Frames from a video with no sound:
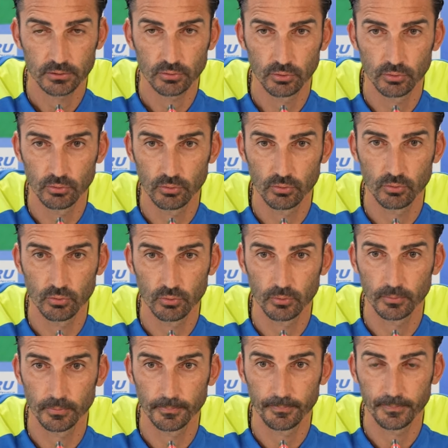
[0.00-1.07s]

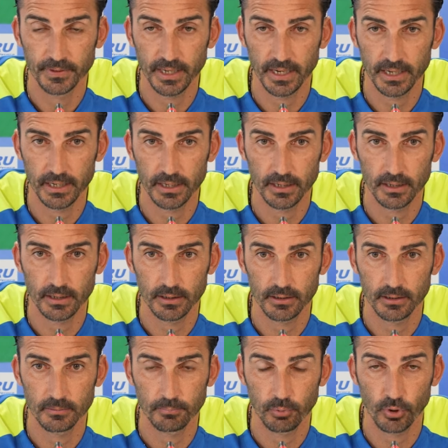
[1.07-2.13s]
to gain
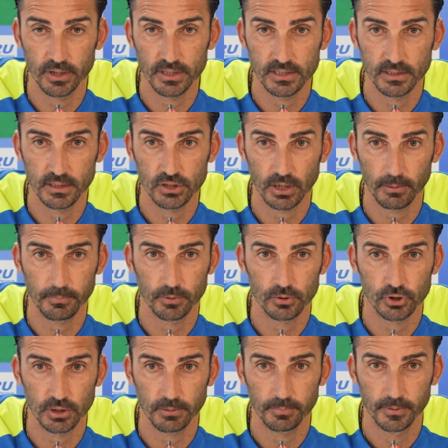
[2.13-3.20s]
uh, points in the
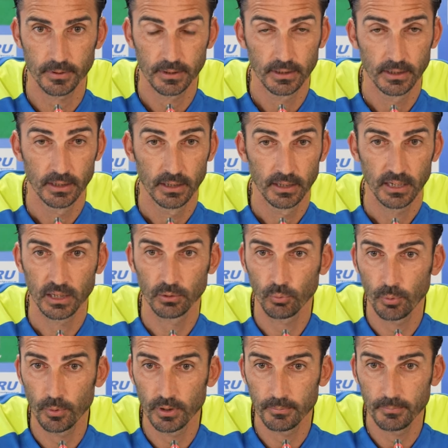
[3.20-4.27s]
championship and
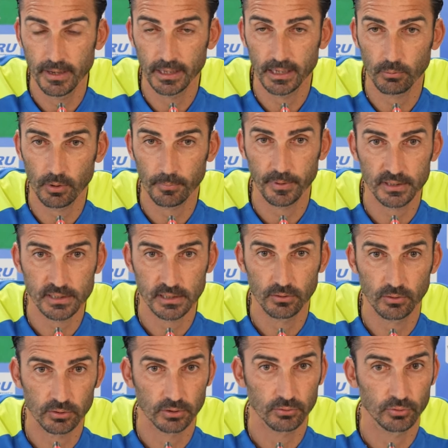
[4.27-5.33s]
we will make our best in
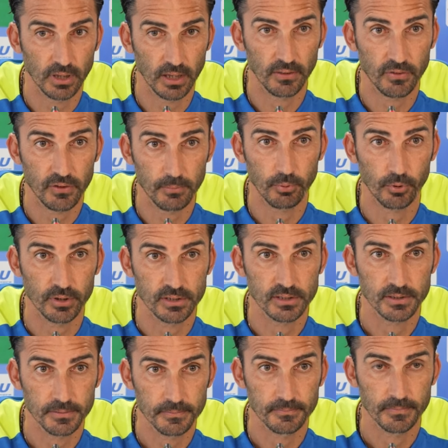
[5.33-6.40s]
order to take the three
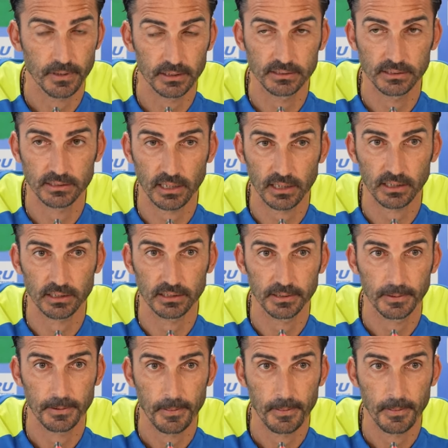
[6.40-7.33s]
points. That is the target.